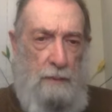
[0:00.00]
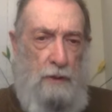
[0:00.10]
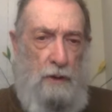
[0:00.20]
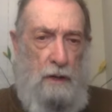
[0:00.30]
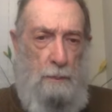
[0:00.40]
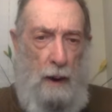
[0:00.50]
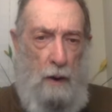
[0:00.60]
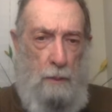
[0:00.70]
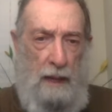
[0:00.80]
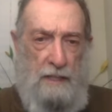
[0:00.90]
nuclear
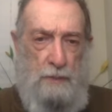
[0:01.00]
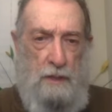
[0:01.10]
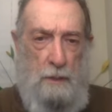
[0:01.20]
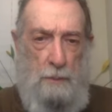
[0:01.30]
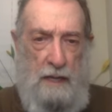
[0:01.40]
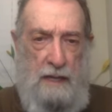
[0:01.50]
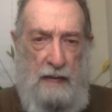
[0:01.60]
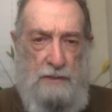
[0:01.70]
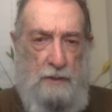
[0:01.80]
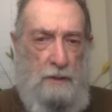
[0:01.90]
power plants, would there be a
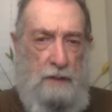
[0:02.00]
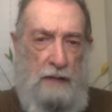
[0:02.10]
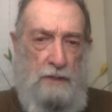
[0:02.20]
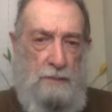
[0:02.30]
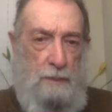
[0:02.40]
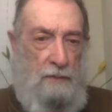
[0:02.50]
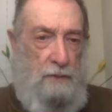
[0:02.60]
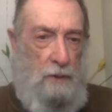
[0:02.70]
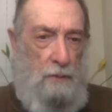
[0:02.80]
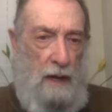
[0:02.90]
danger, danger of spent
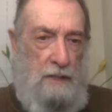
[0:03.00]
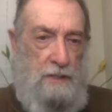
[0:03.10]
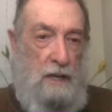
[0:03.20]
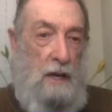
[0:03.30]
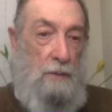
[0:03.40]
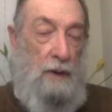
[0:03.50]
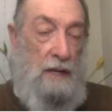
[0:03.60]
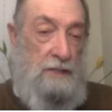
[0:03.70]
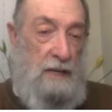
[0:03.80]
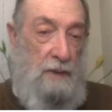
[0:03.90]
fuel rods
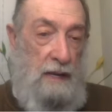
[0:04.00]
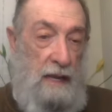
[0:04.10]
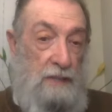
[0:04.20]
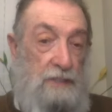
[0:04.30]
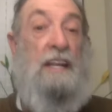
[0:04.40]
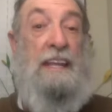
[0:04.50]
releasing radiation?